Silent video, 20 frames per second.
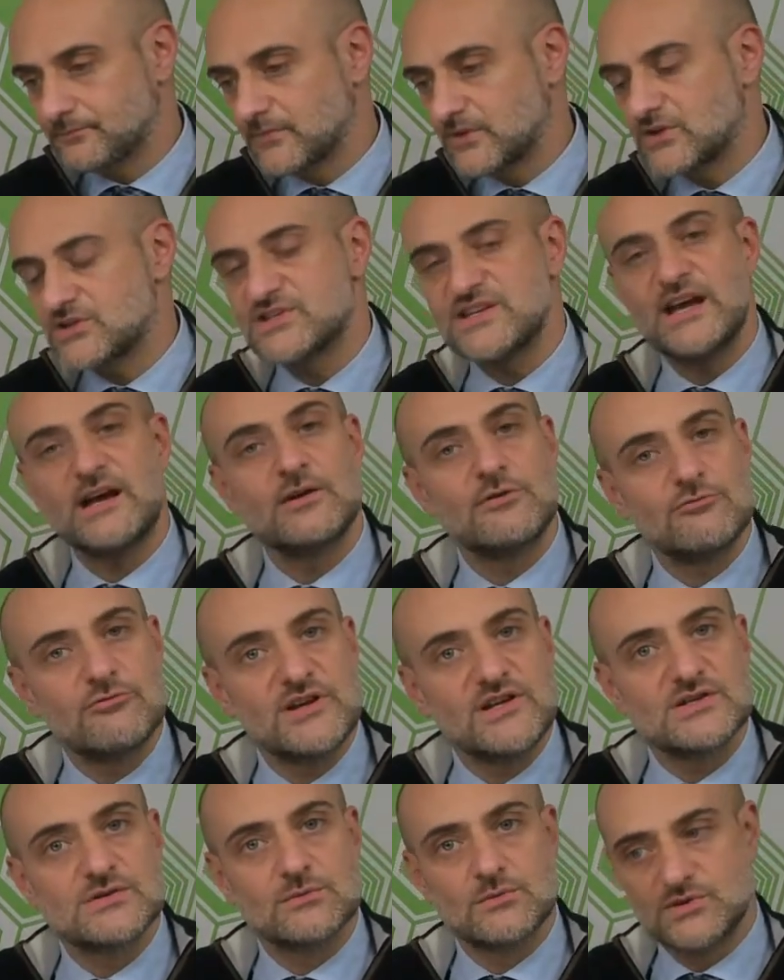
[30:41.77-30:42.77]
The second
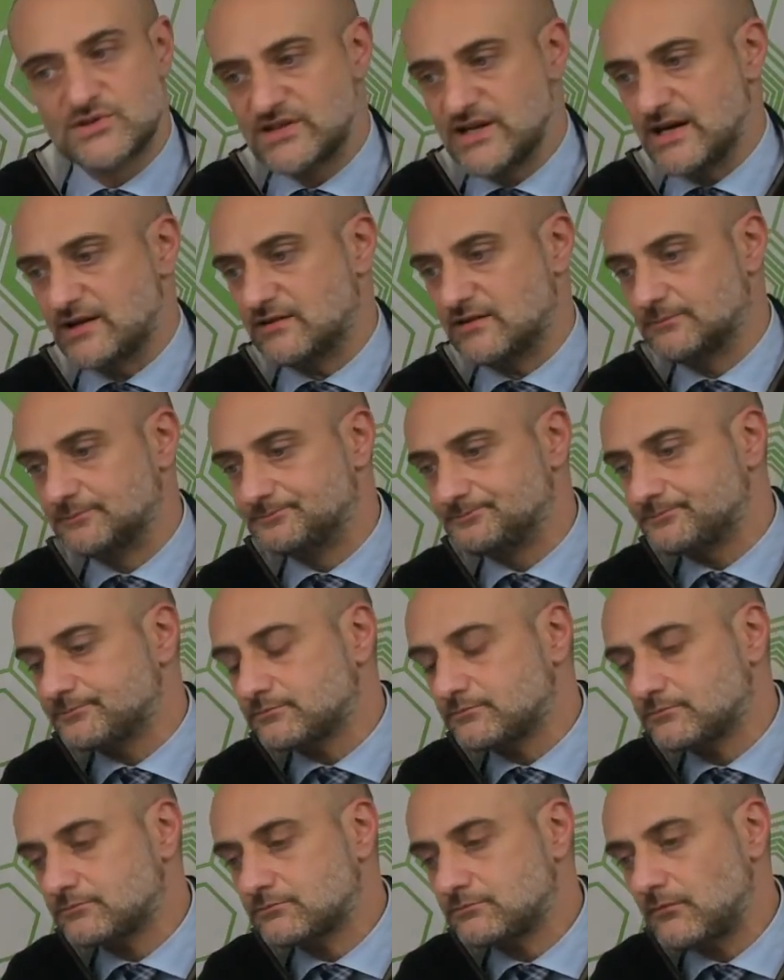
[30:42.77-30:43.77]
reason was that,
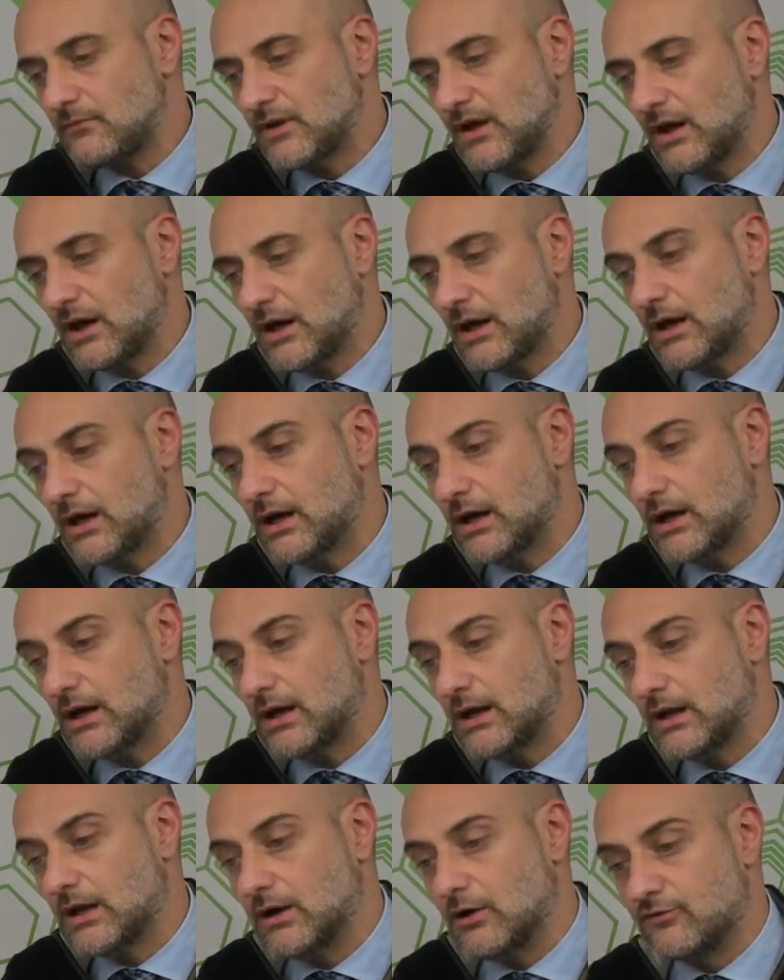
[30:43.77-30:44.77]

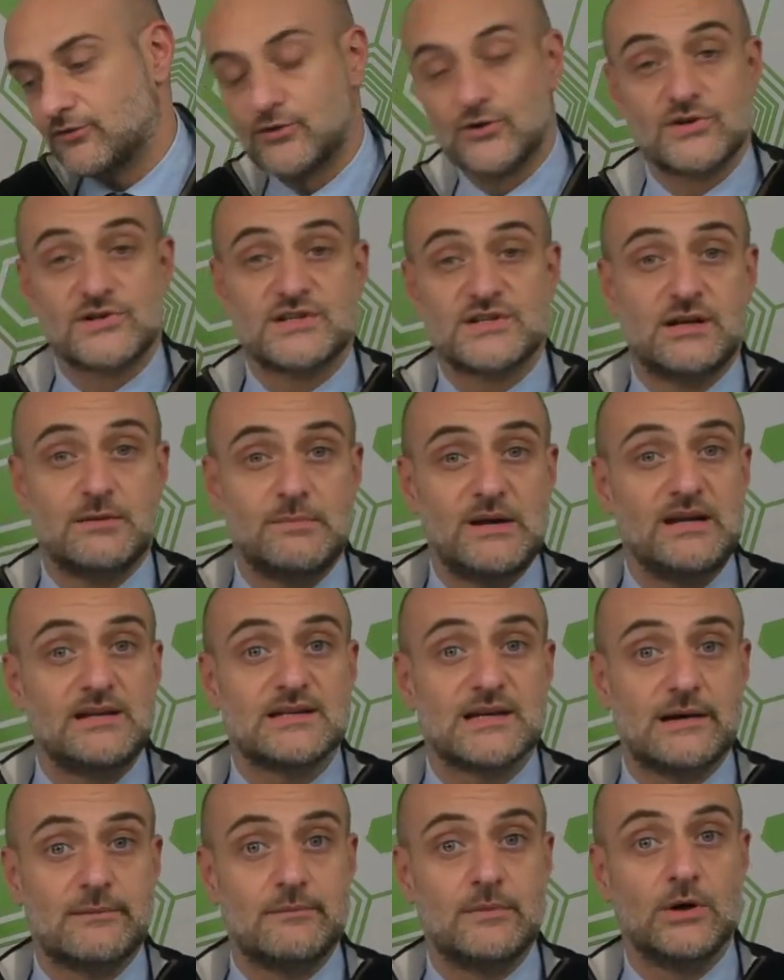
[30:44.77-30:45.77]
of course, in the
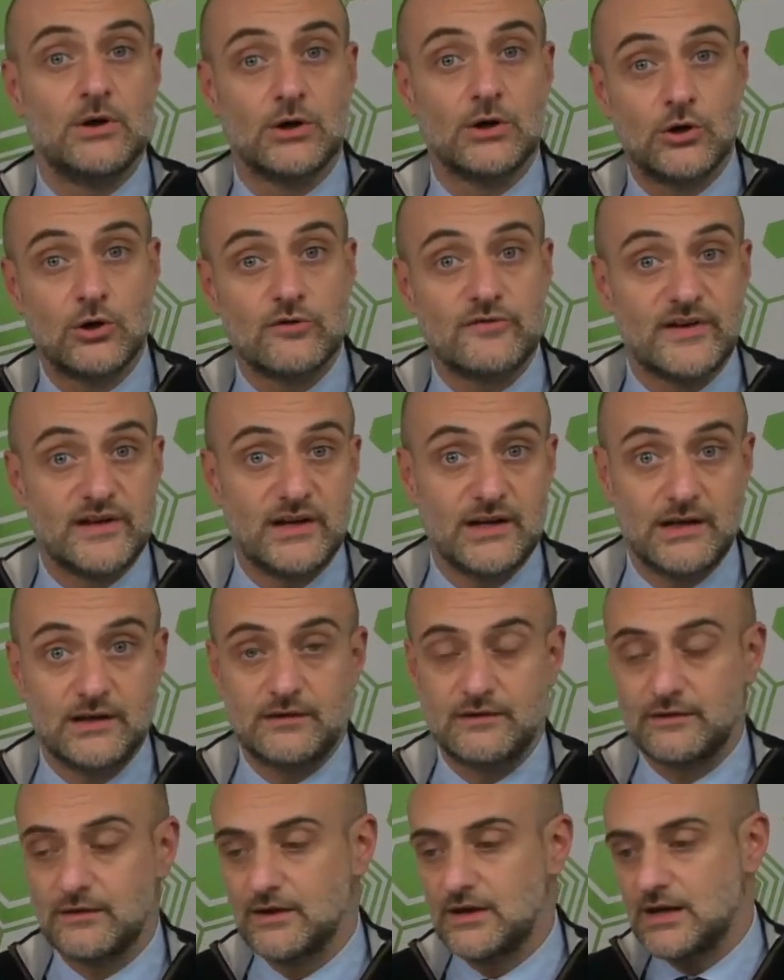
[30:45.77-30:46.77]
meantime, COVID
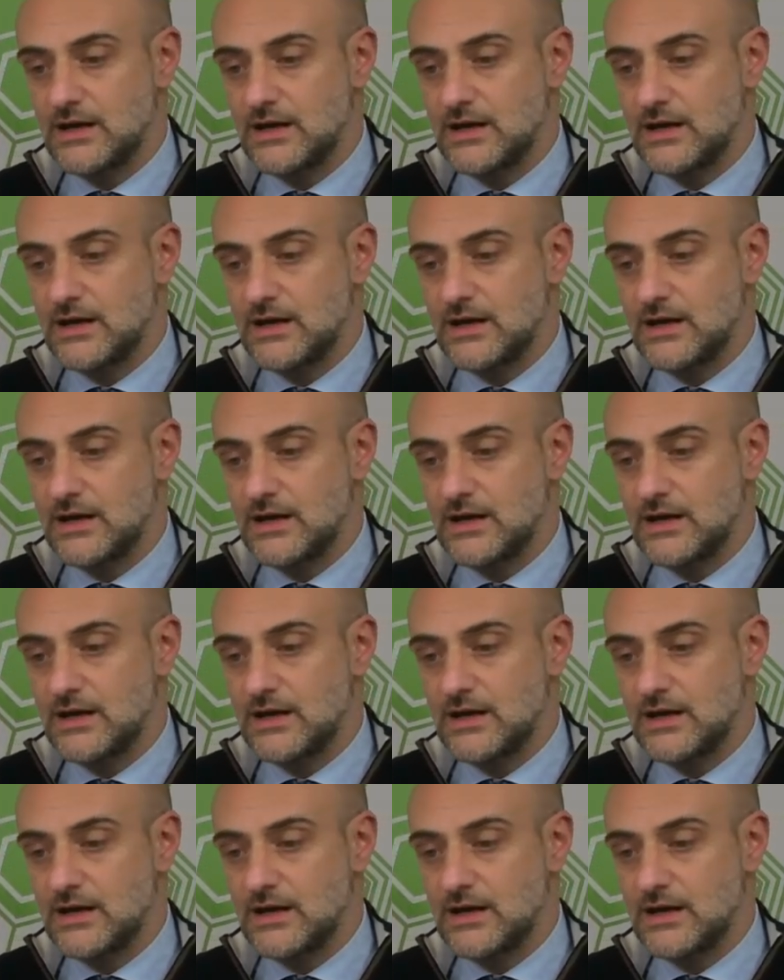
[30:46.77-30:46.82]
hit,